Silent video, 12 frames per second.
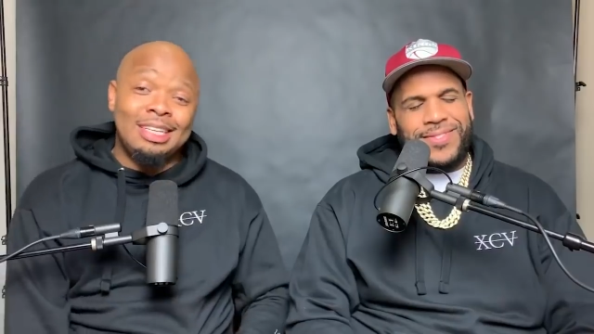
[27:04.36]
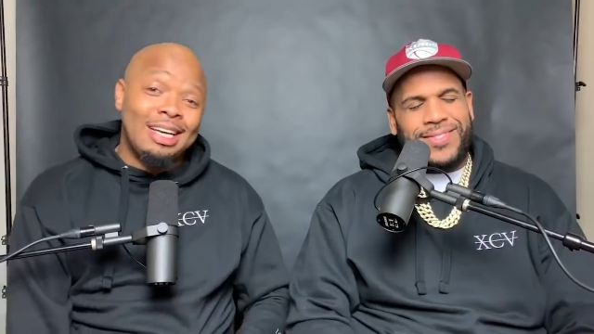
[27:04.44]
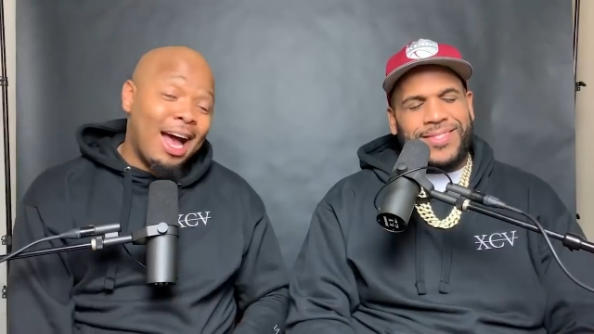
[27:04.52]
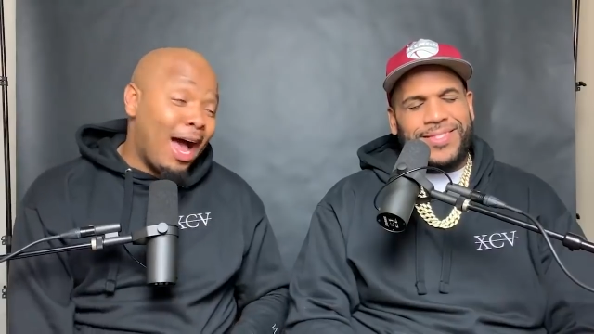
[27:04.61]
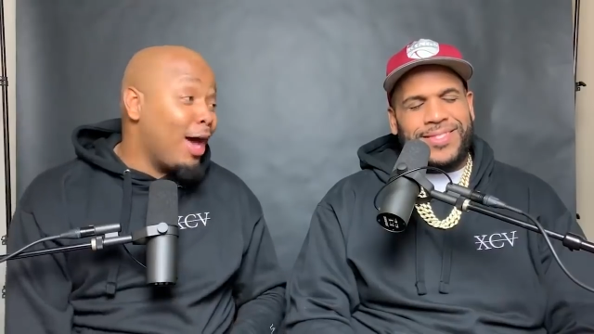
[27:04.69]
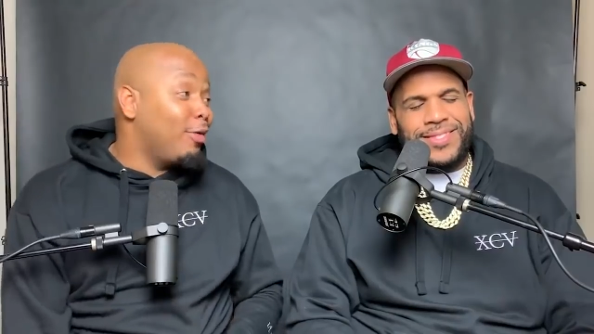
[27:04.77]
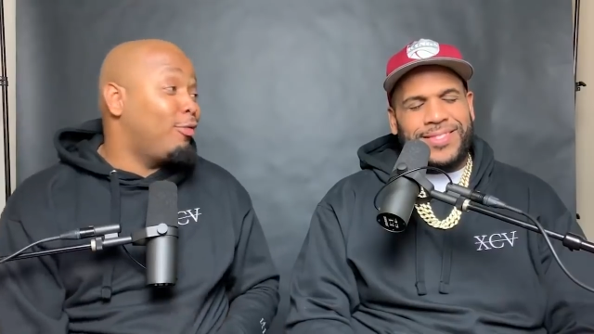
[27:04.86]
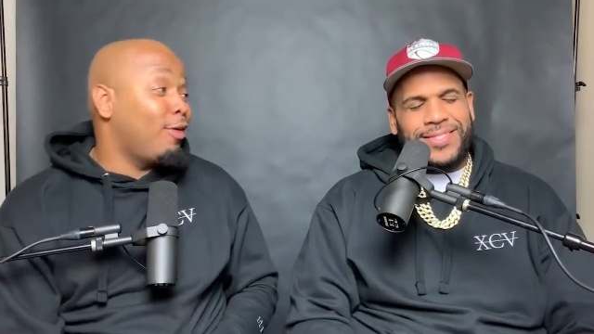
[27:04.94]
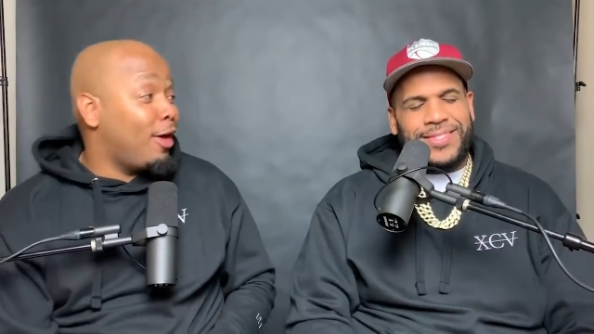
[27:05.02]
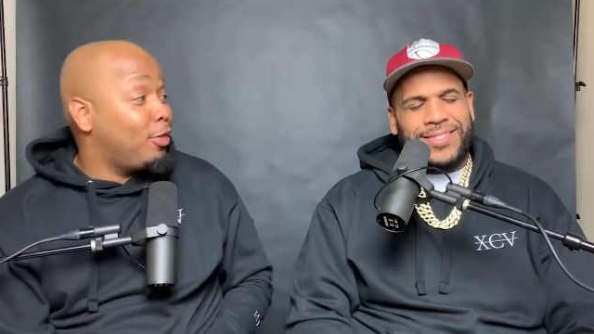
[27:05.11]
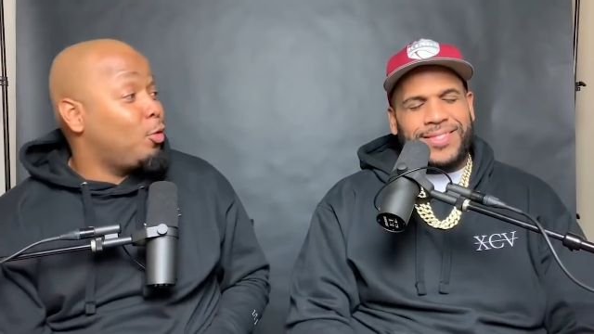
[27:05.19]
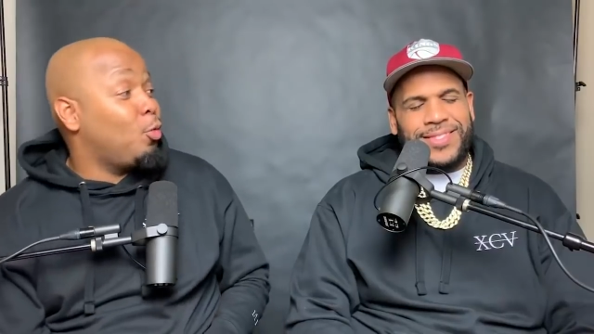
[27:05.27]

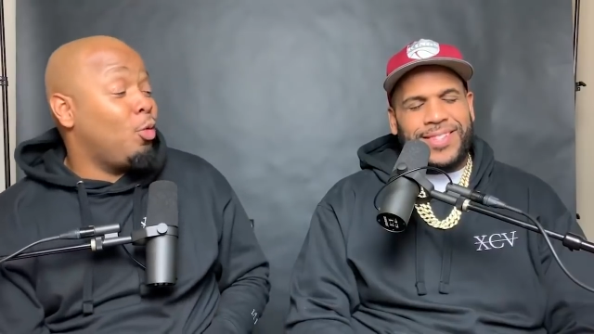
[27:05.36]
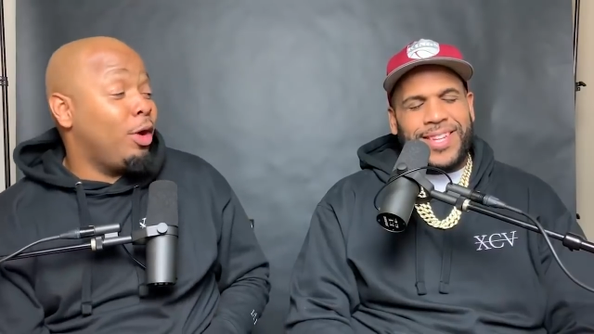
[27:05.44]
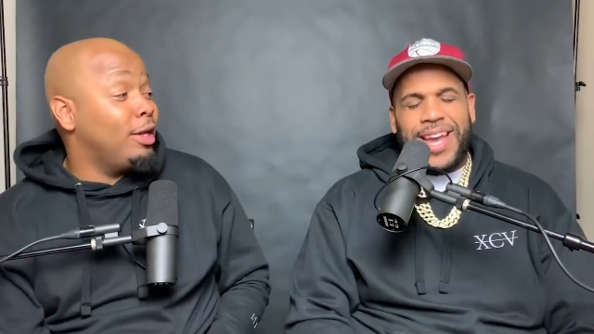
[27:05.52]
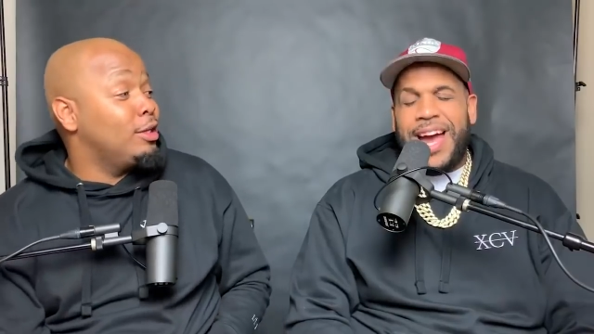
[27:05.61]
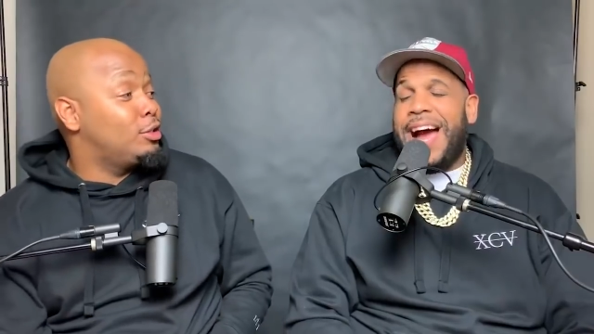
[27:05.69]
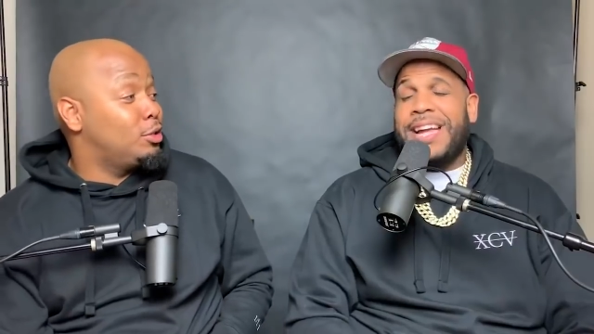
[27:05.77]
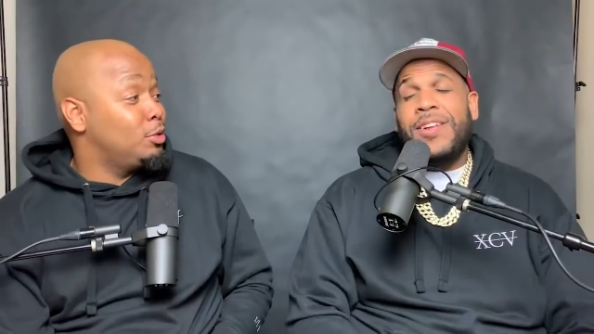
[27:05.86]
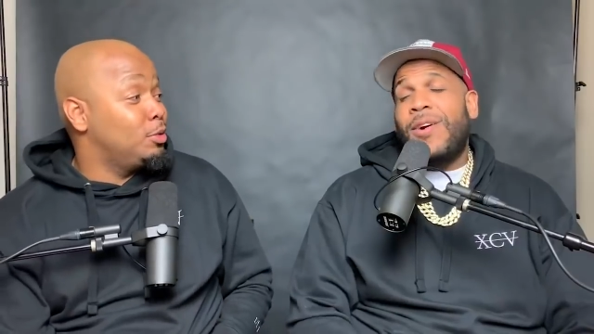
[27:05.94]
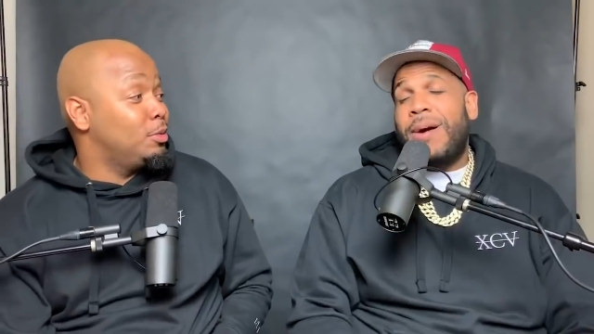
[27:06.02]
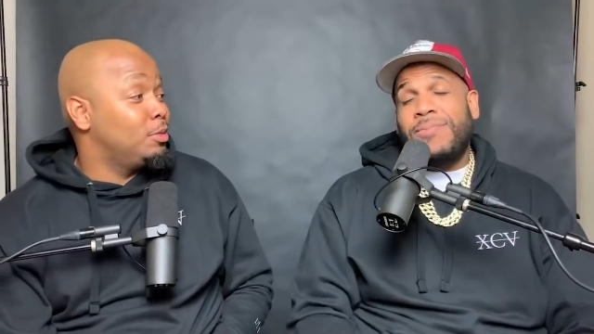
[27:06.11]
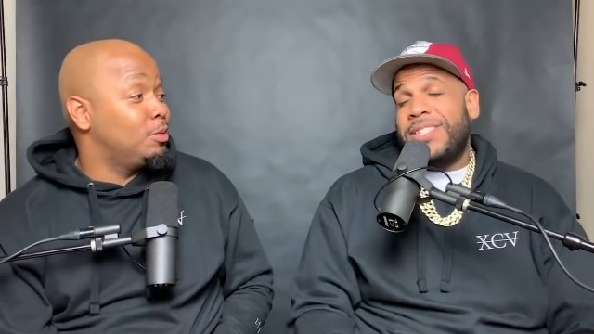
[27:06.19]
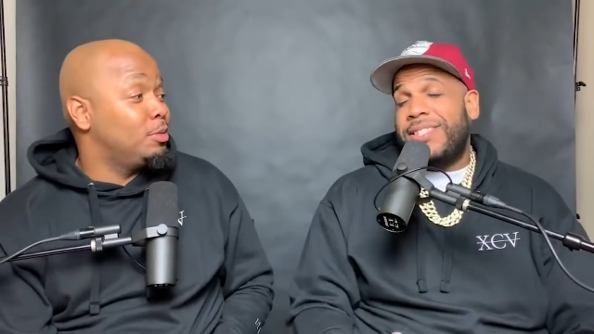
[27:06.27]
Speaker 1: Godfather
Speaker 2: 1 and 2. I know
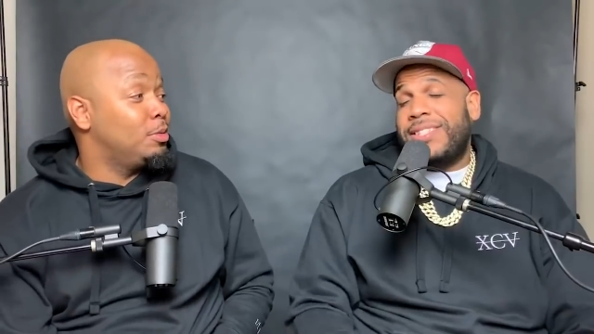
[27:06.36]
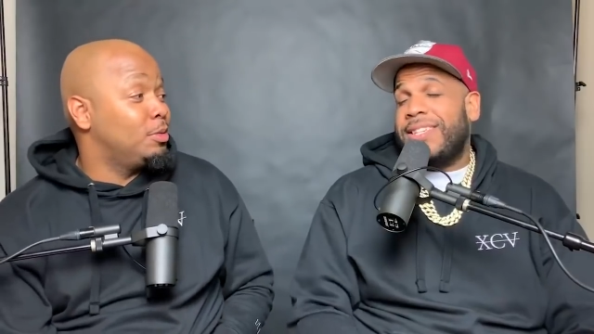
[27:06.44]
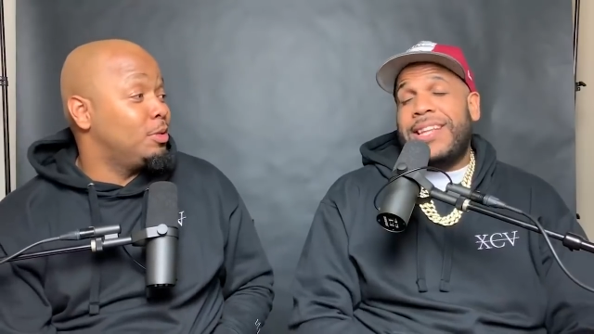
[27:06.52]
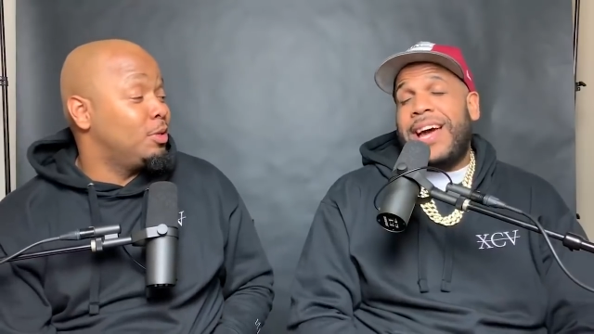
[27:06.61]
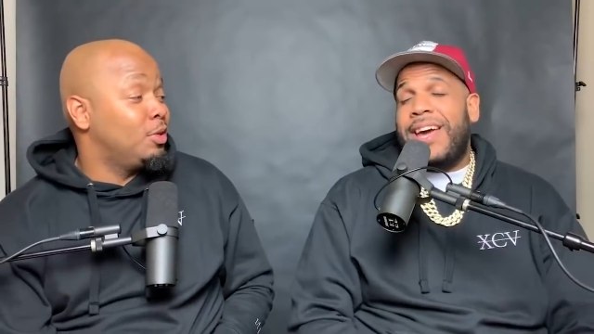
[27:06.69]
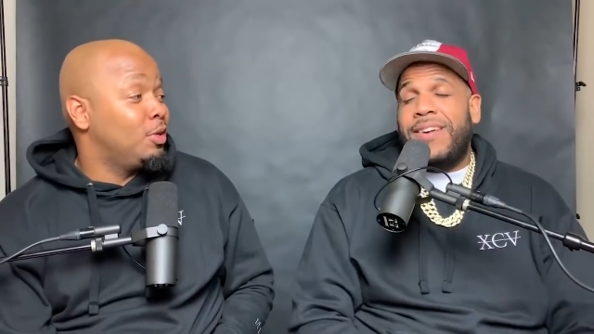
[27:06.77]
I'm just because I